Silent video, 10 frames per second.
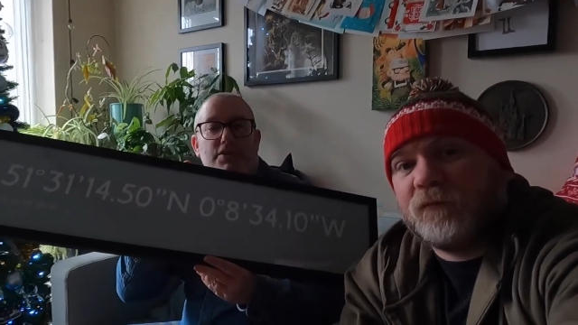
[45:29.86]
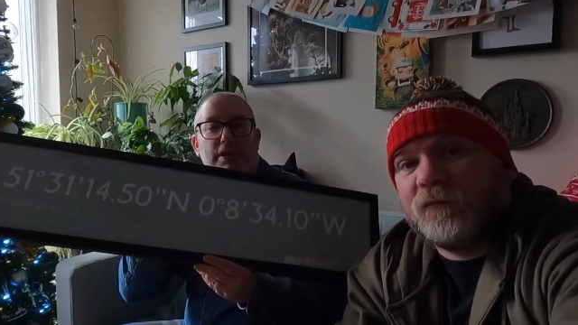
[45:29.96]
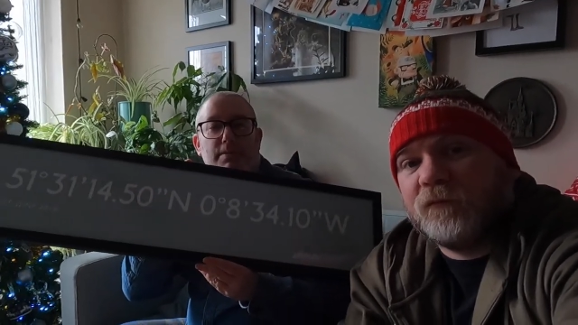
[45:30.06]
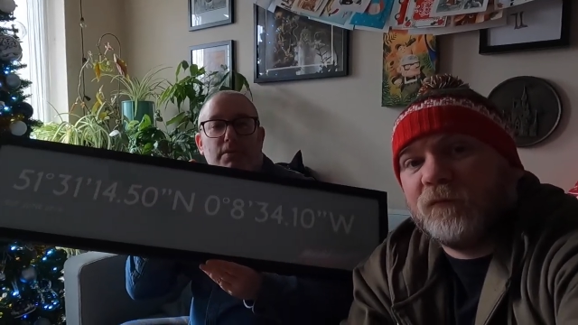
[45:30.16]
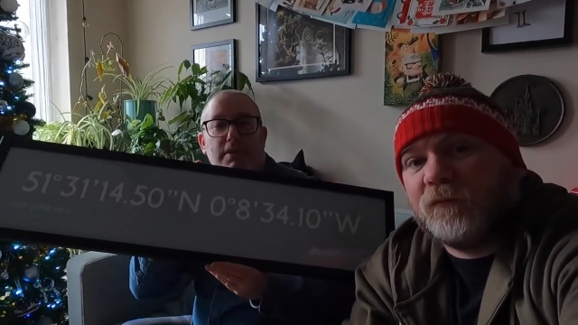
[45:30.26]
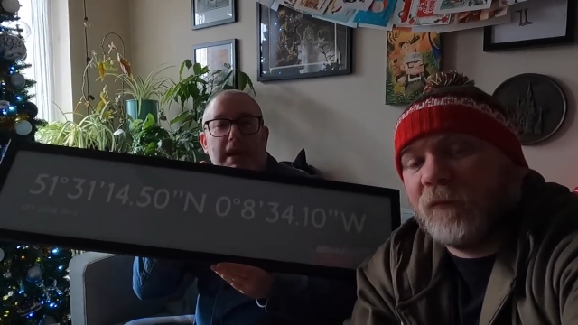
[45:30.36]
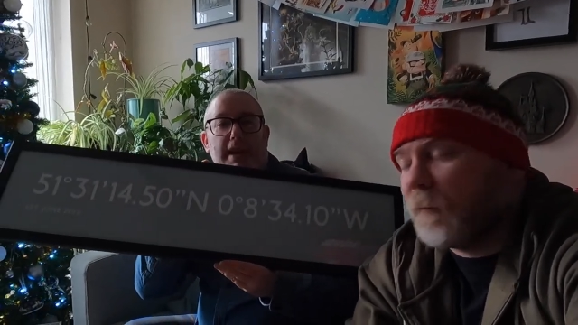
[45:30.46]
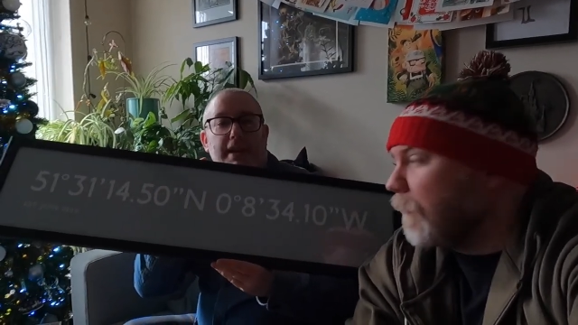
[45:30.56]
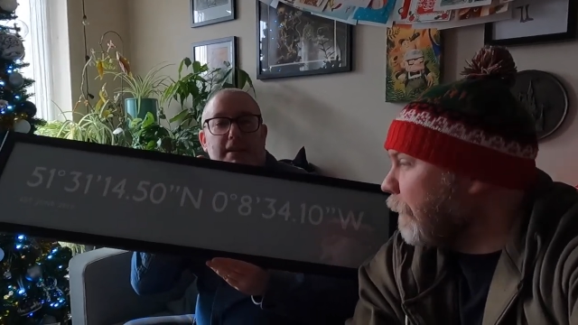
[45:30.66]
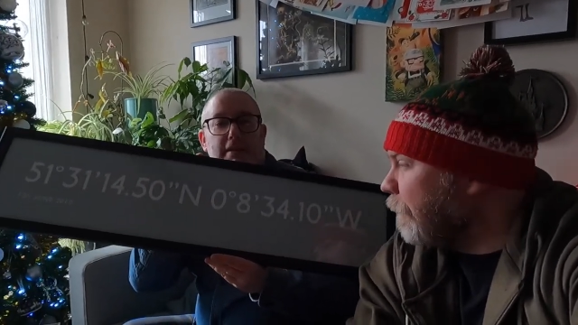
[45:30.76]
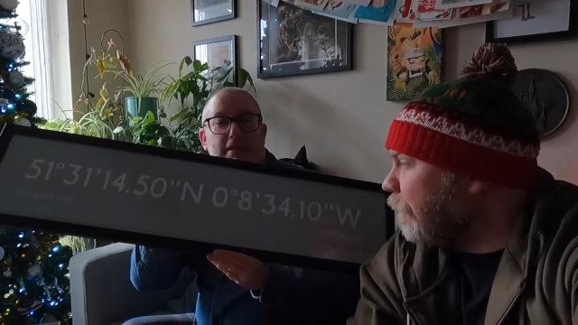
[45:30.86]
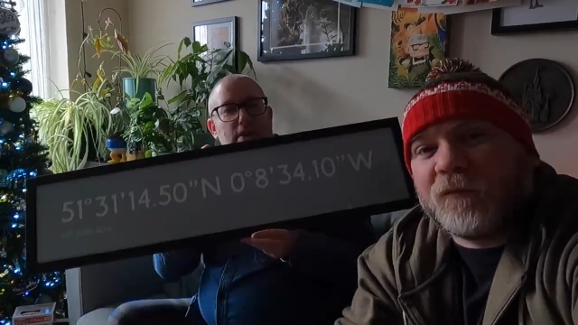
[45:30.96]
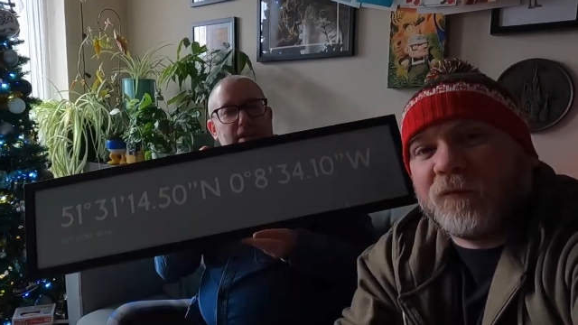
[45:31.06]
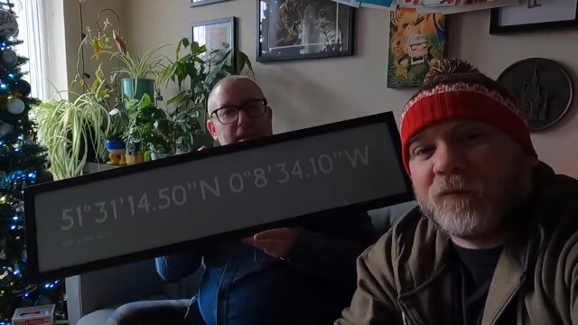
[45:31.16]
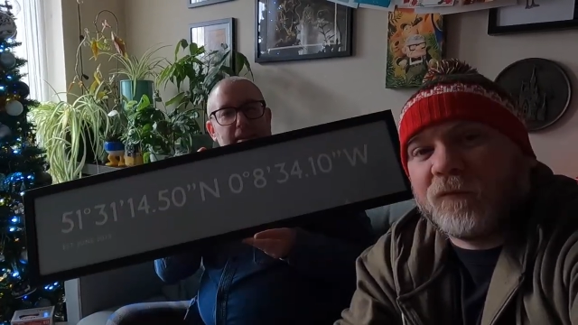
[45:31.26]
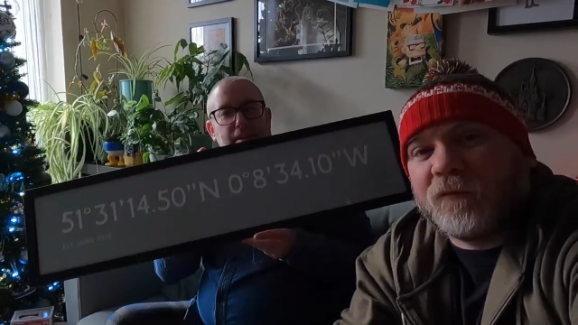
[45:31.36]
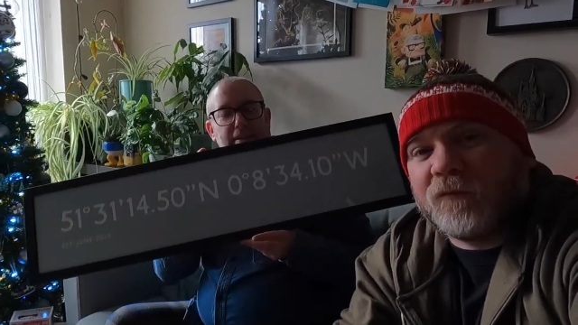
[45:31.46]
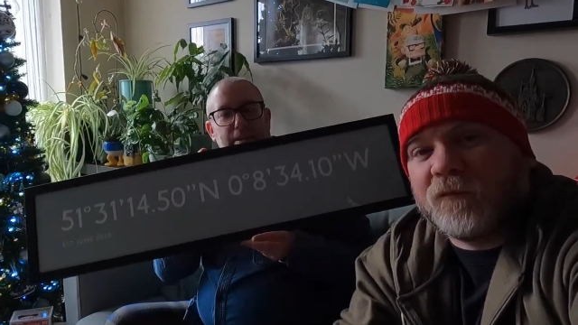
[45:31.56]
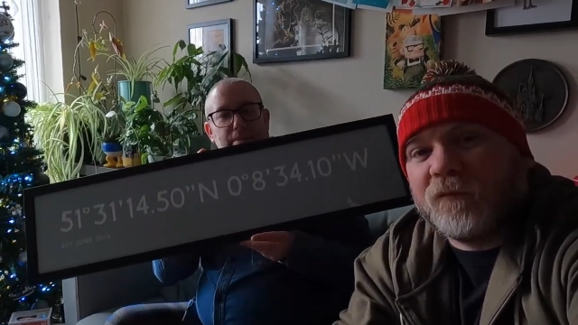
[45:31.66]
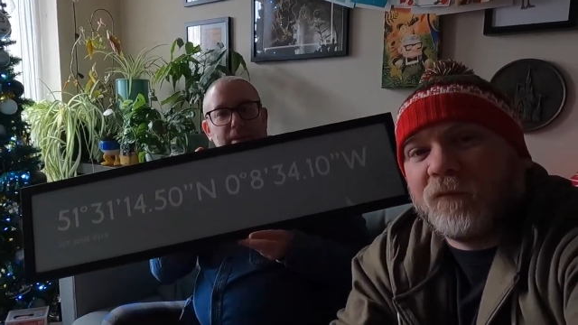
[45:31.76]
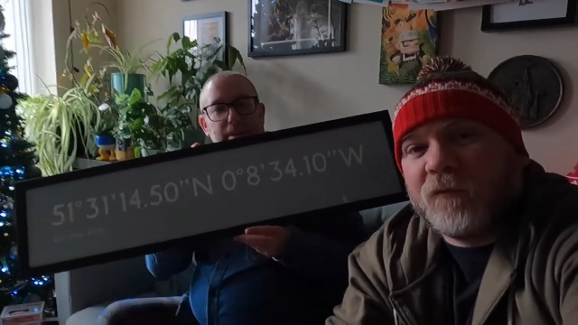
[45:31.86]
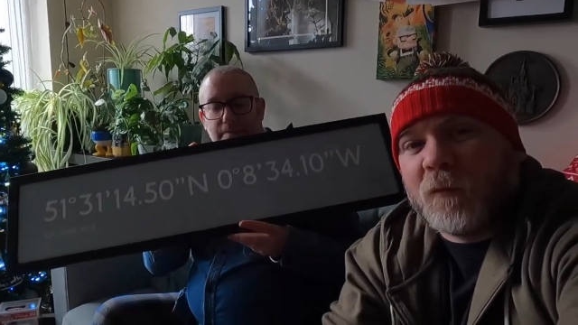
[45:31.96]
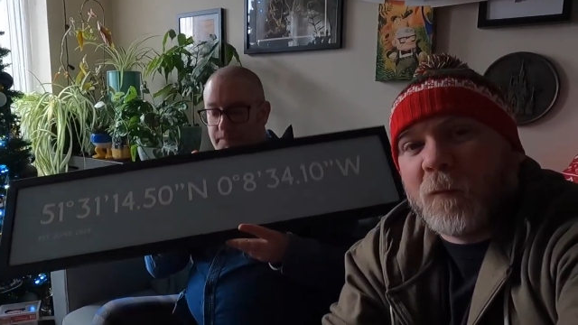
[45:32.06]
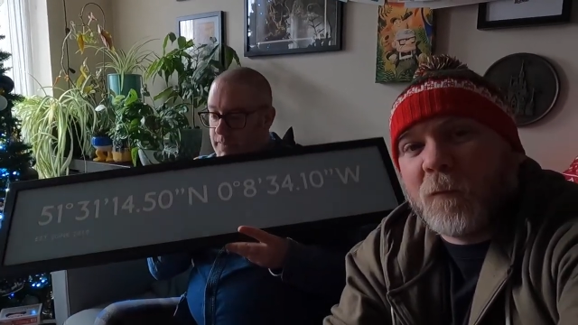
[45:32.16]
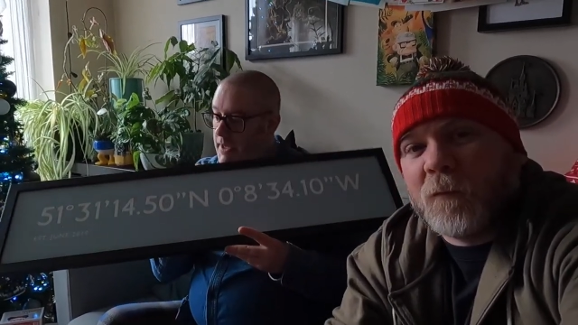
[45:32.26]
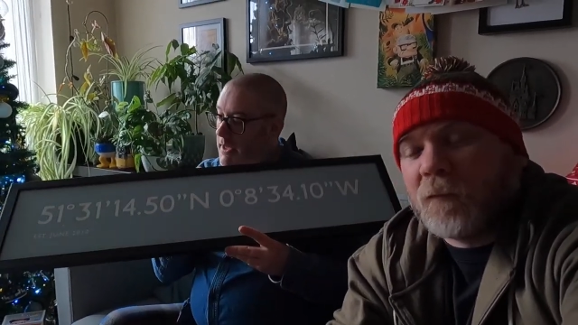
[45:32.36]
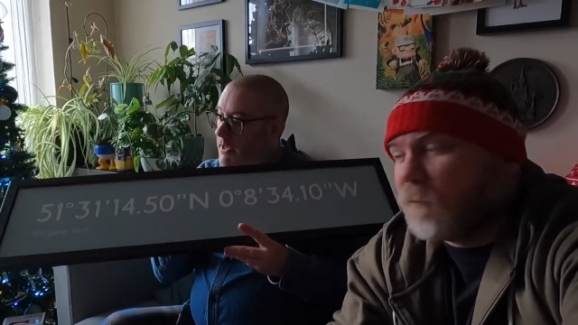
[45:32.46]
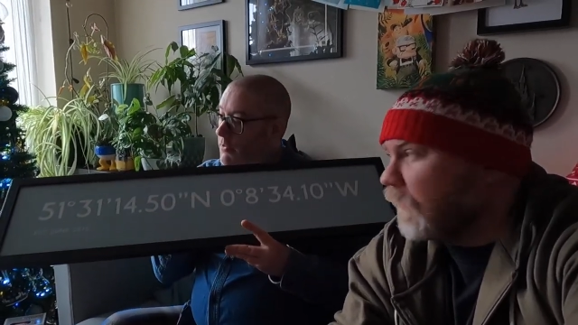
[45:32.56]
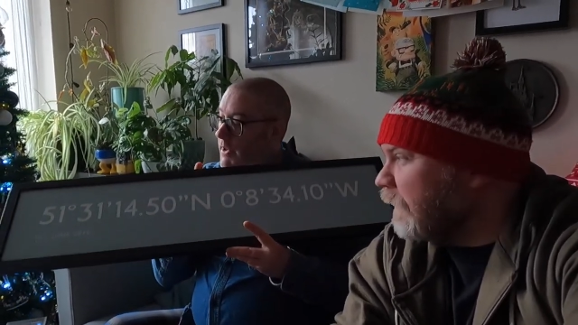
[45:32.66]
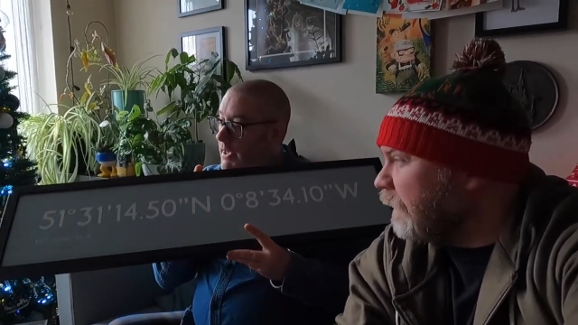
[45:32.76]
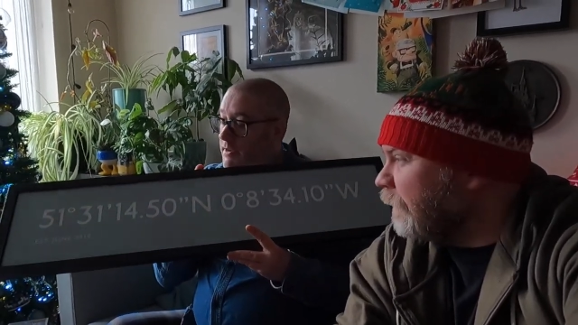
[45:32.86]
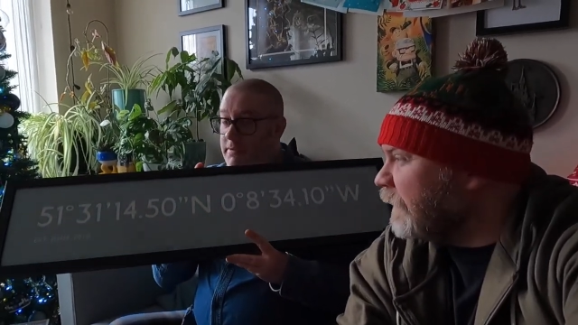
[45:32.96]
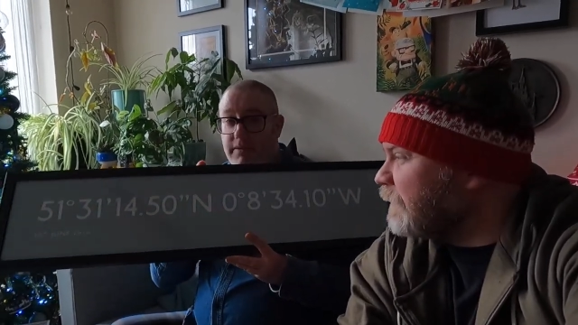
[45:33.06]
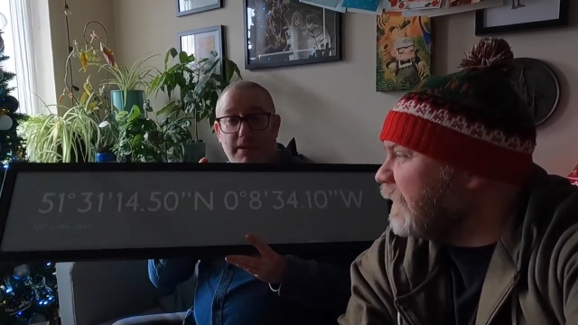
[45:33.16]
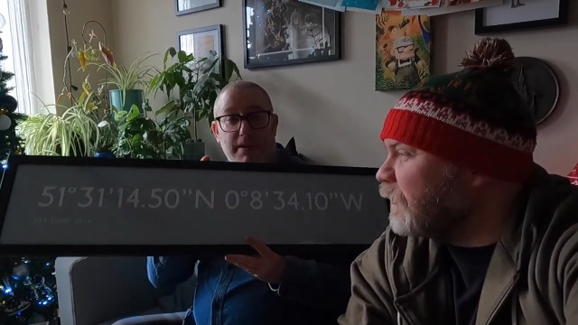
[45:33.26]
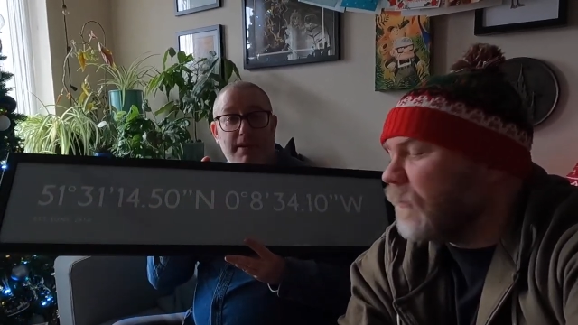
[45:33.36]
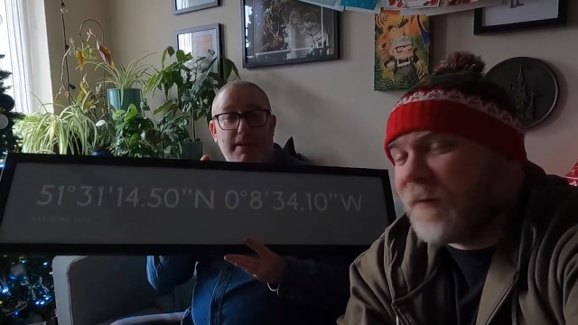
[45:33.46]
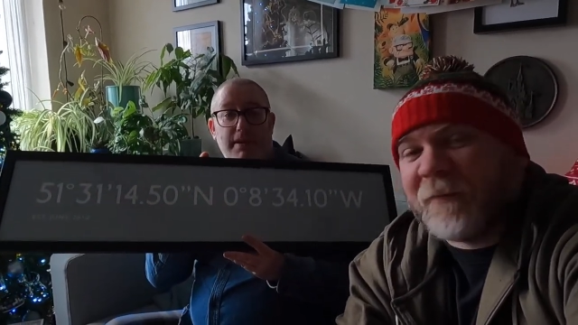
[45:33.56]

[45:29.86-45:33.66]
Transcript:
Speaker 1: of trouble getting. What is it? It's a load of numbers. Well, it's me doing